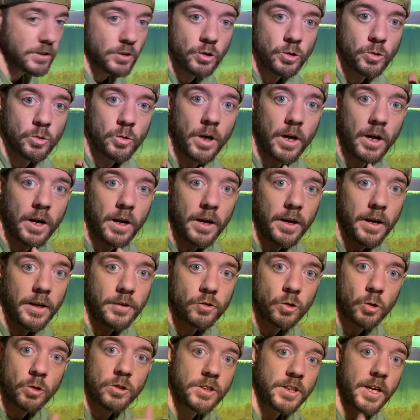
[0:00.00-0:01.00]
to, uh,
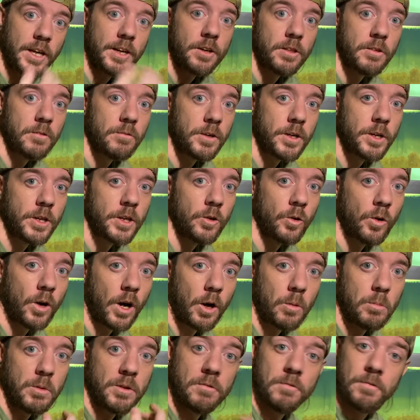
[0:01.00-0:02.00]
towards the end of the video,
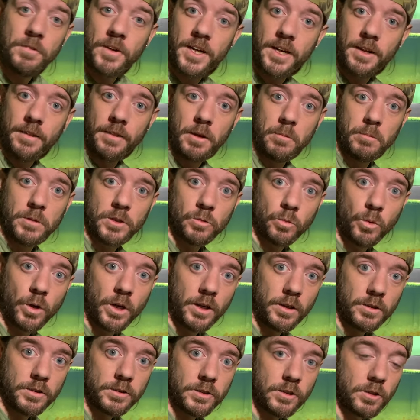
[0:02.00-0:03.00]
I'll be feeding them as
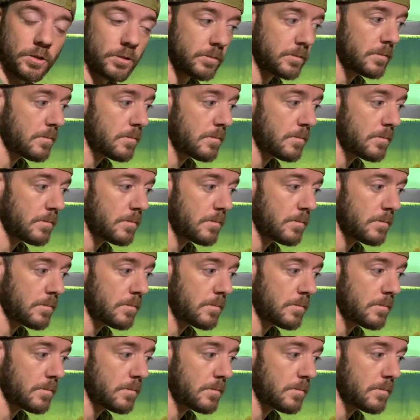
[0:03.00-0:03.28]
well. So